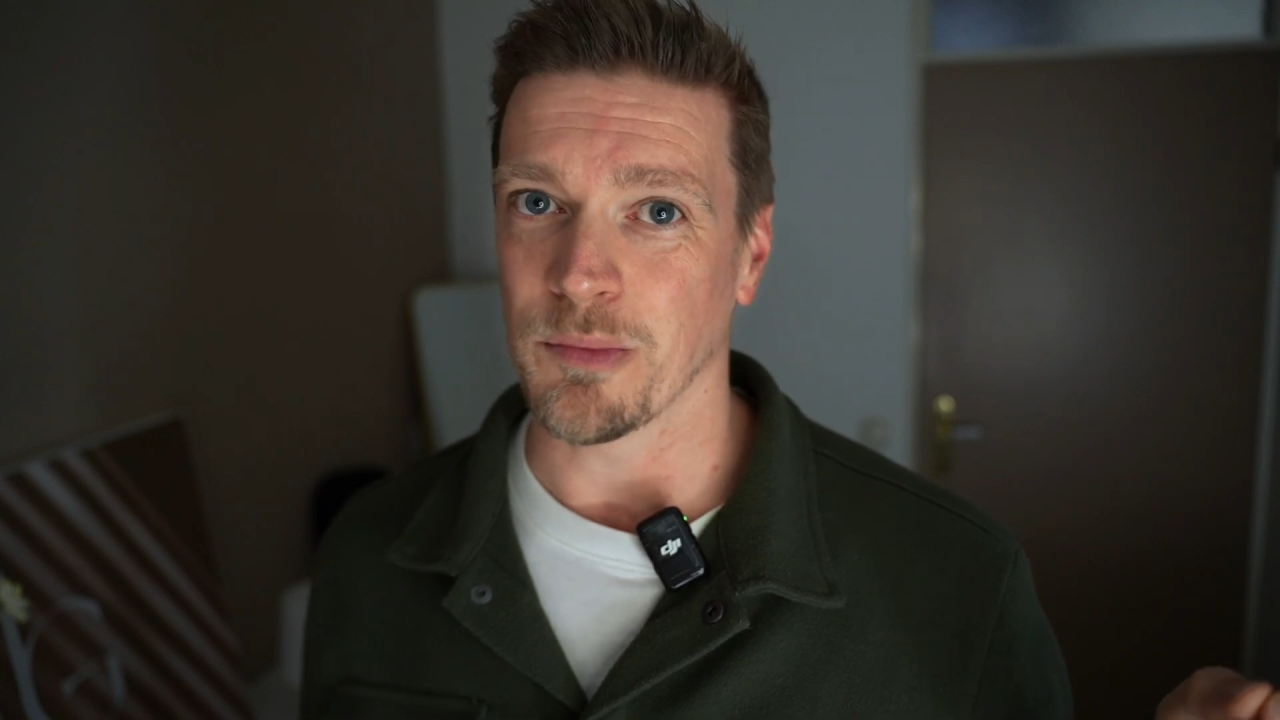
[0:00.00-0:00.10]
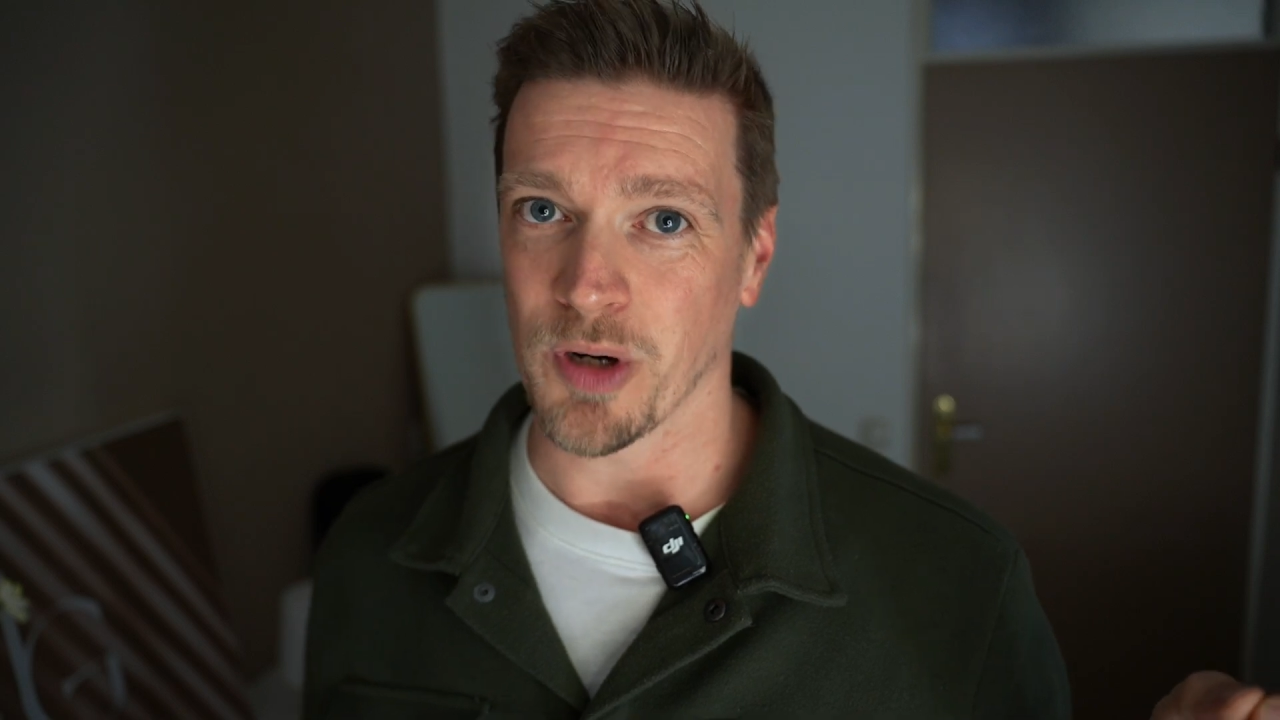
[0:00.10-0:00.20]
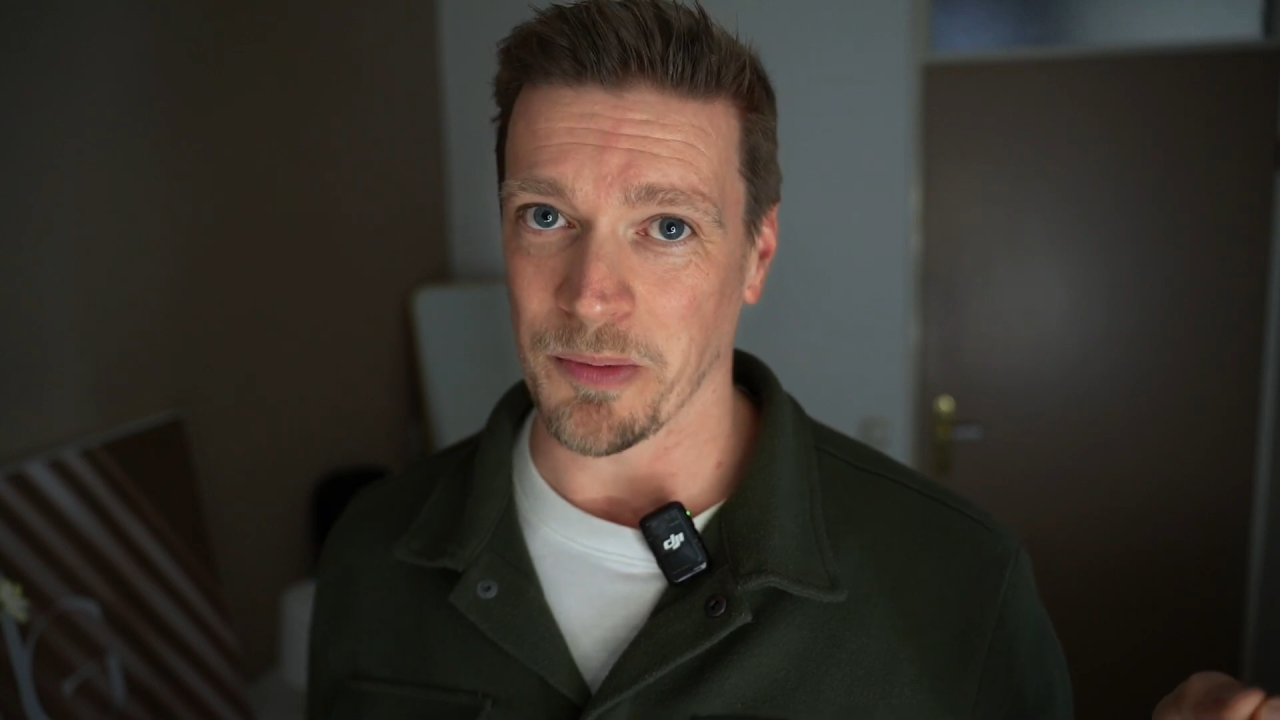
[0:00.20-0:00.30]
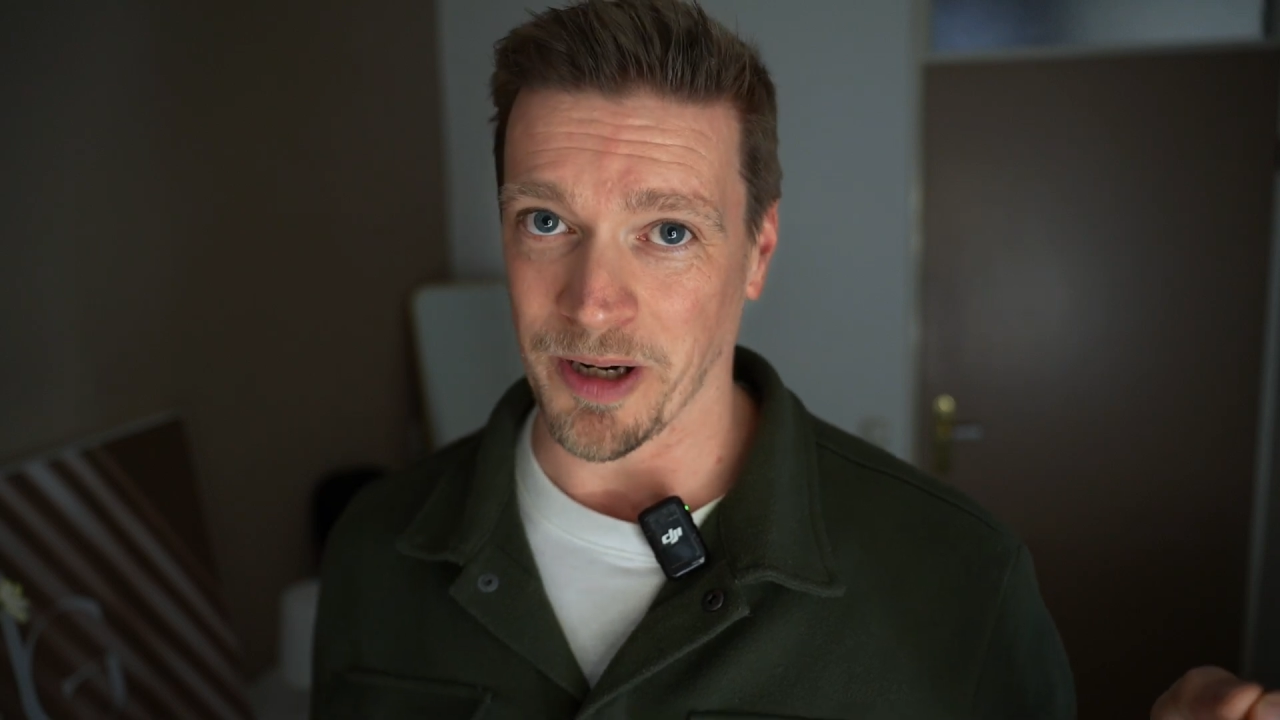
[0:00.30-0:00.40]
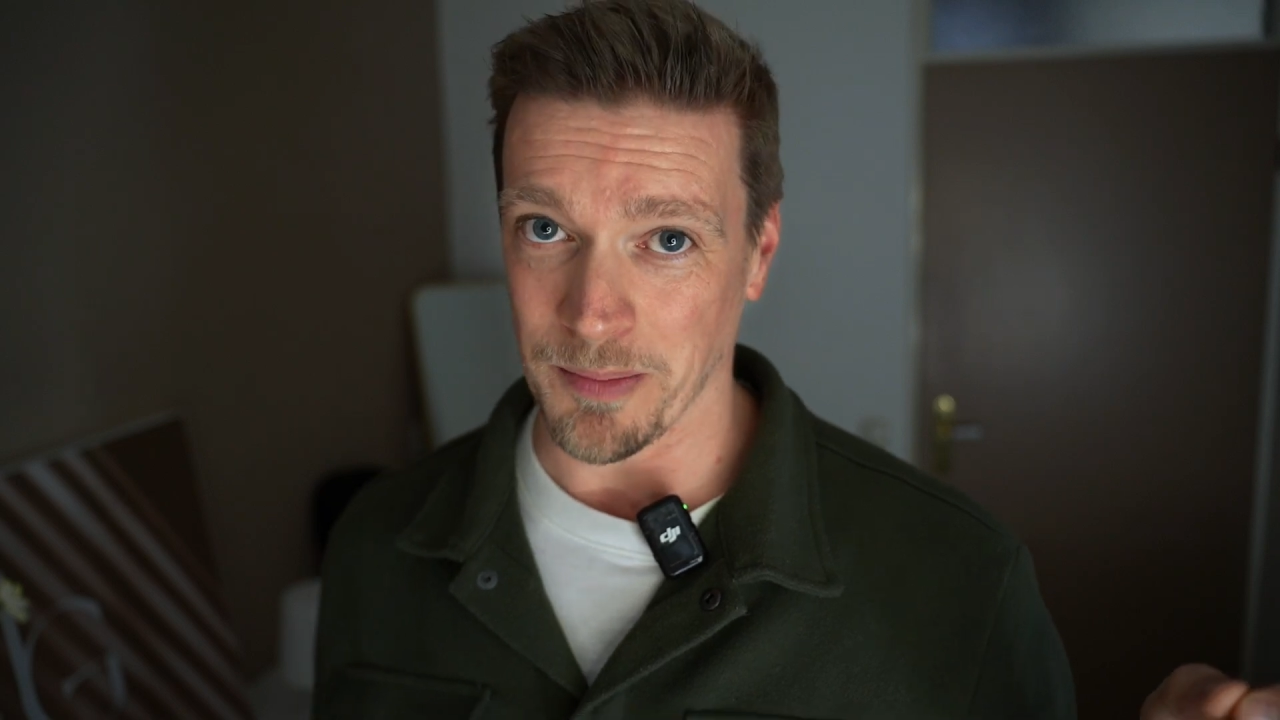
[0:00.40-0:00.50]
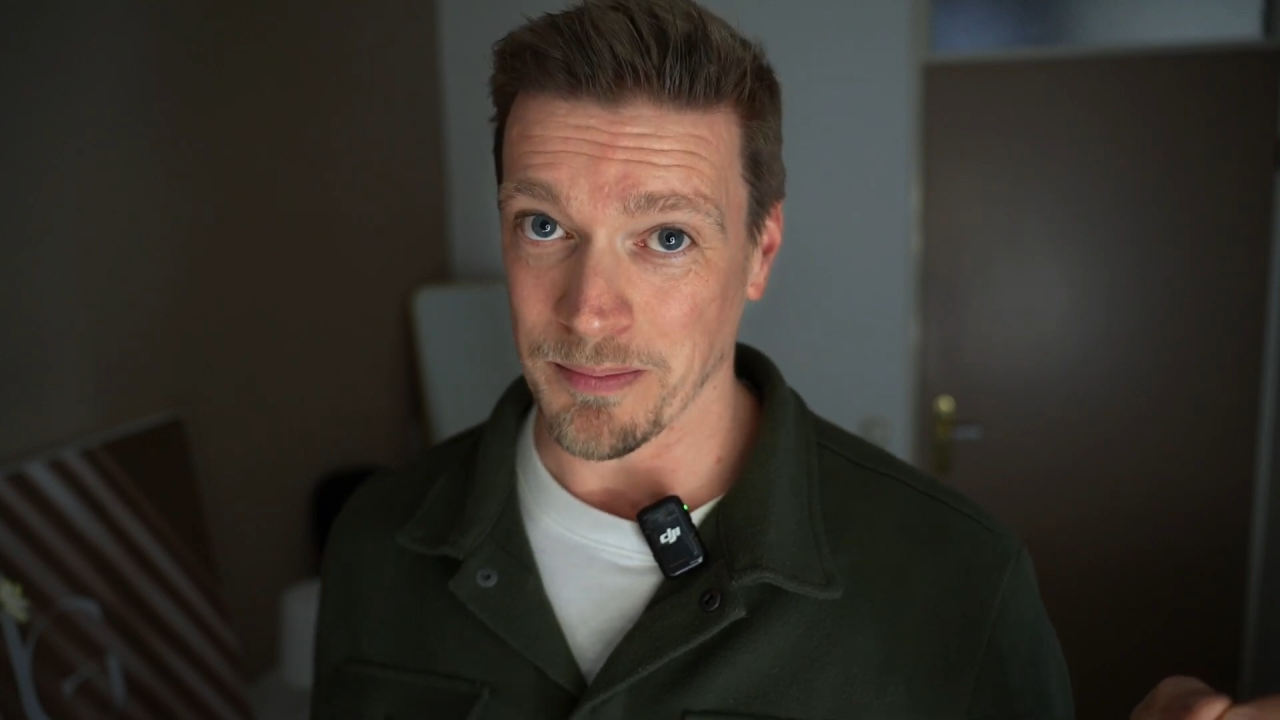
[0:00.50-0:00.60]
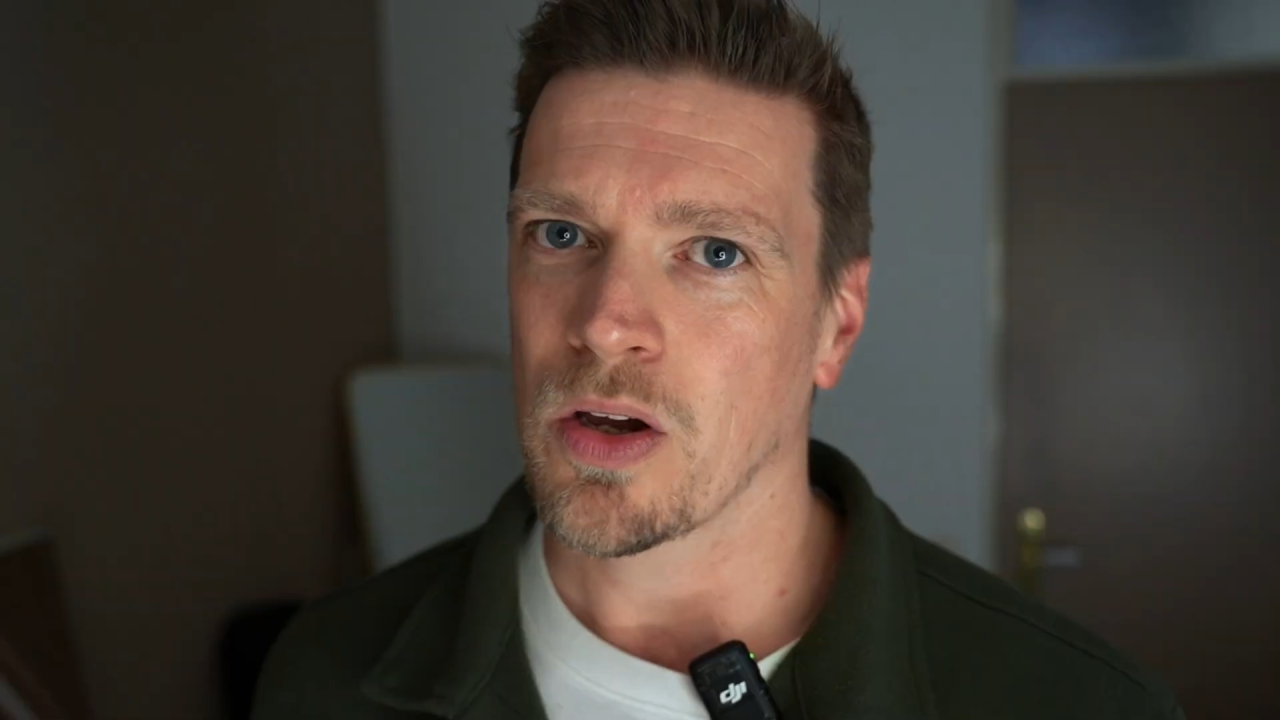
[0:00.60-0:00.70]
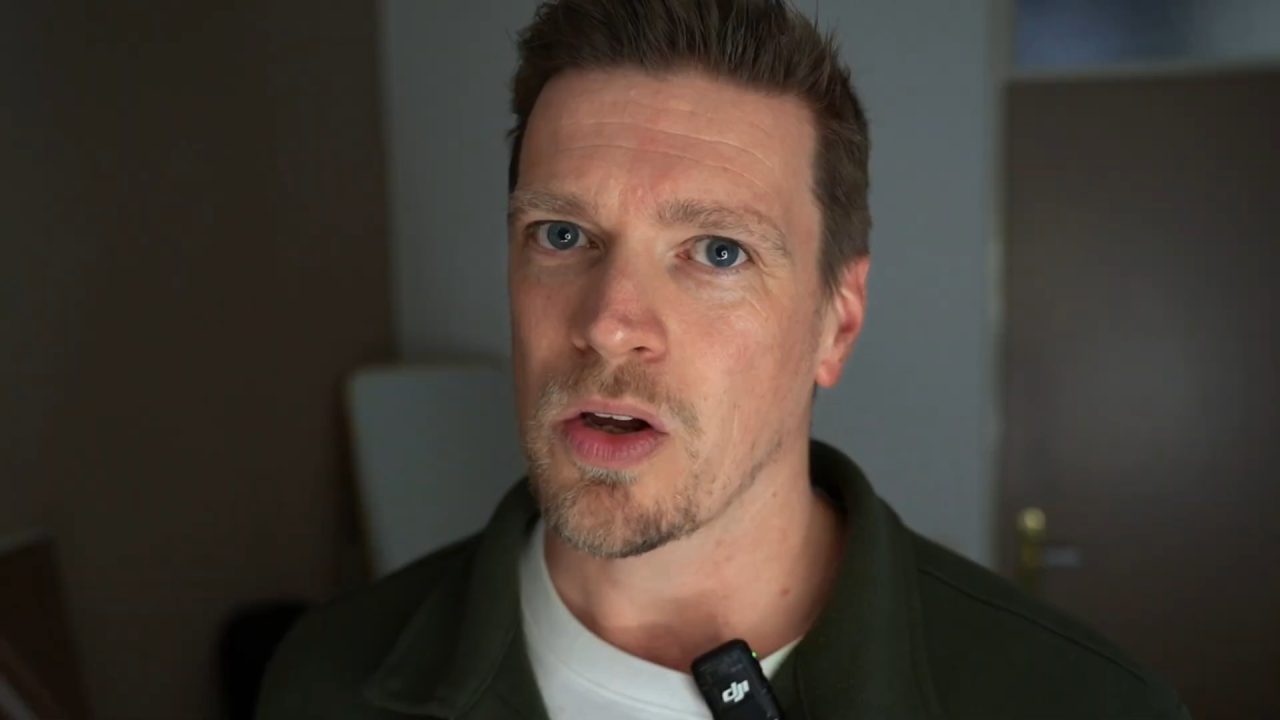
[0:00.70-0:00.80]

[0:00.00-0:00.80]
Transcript: Birmingham.